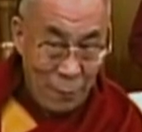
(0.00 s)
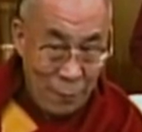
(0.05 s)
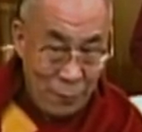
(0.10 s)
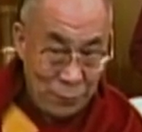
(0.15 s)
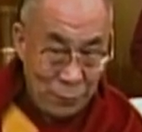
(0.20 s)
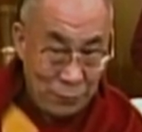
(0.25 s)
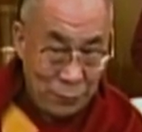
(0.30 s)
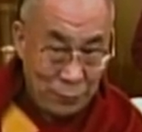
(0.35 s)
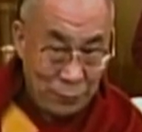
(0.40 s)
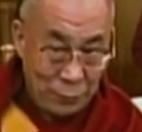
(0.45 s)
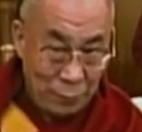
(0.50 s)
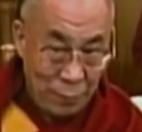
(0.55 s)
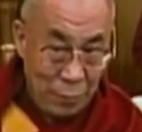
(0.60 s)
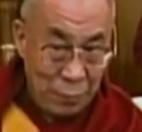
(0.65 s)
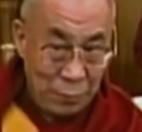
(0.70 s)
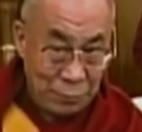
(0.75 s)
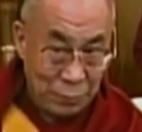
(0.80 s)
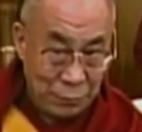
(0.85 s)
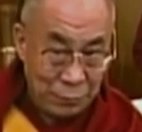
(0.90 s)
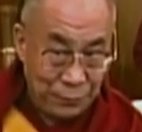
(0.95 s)
to
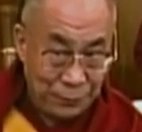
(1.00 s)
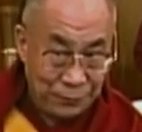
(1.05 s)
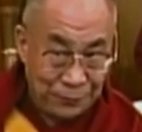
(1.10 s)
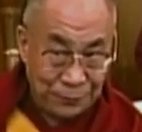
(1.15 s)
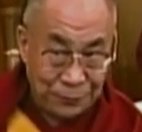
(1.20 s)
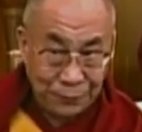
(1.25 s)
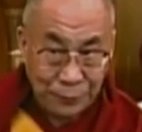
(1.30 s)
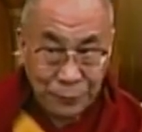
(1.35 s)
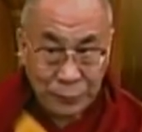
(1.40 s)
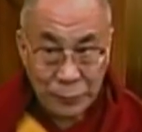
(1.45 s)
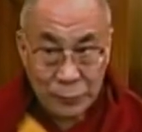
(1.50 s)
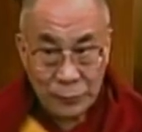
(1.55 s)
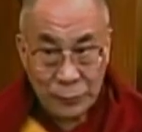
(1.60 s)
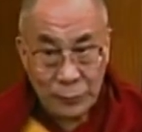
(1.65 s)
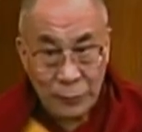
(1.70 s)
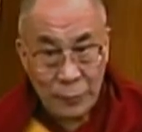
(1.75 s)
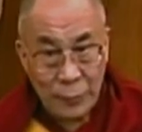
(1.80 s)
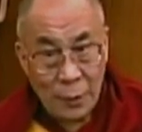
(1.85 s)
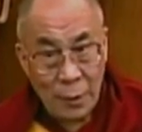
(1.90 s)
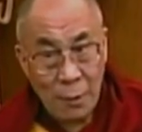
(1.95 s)
is
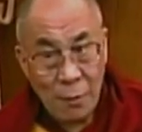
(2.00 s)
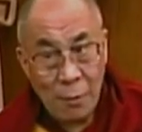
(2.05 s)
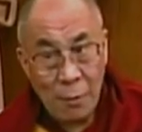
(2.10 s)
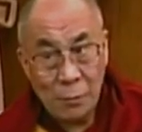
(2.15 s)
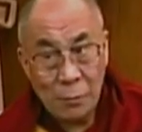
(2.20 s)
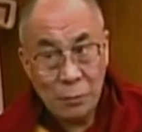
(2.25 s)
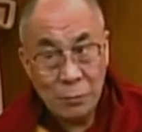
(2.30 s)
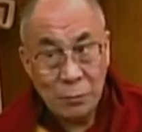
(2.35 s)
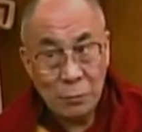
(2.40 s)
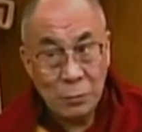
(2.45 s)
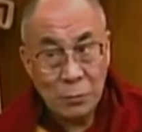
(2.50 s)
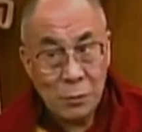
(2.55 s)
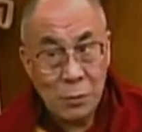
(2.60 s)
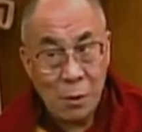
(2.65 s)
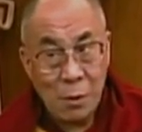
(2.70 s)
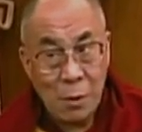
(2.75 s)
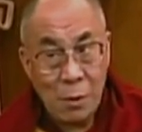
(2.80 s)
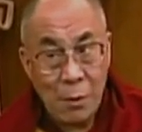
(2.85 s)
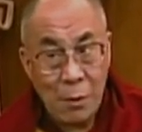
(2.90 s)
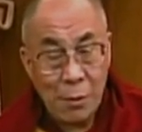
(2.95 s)
the
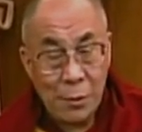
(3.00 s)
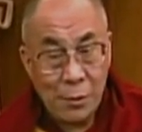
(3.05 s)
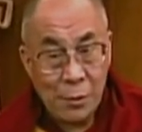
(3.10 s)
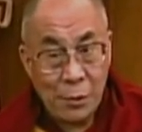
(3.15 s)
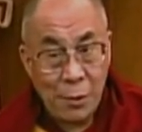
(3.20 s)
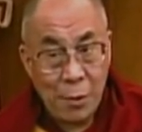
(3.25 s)
theme of the